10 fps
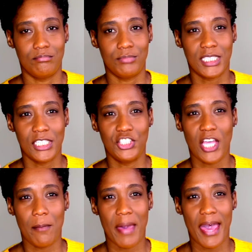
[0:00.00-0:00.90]

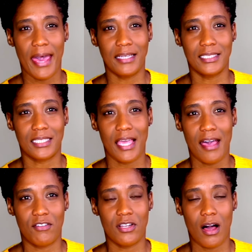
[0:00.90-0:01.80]
TJ Maxx. They
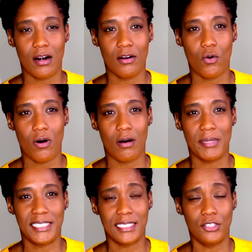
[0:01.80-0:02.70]
have a lot
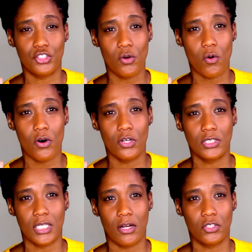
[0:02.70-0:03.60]
of essential
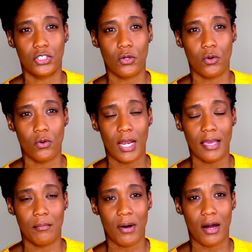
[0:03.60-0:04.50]
oils, and also
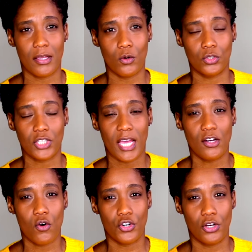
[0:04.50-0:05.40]
like body oils
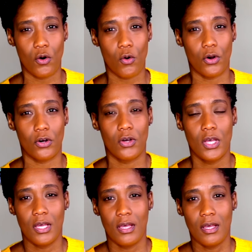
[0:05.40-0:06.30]
like coconut oil,
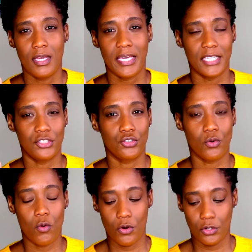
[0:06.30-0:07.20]
castor
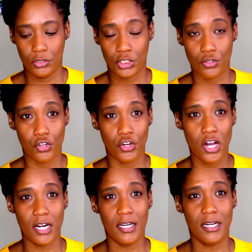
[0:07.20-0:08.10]
oil. So you're
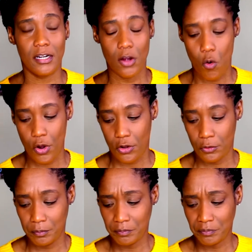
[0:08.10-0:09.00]
gonna need an oil,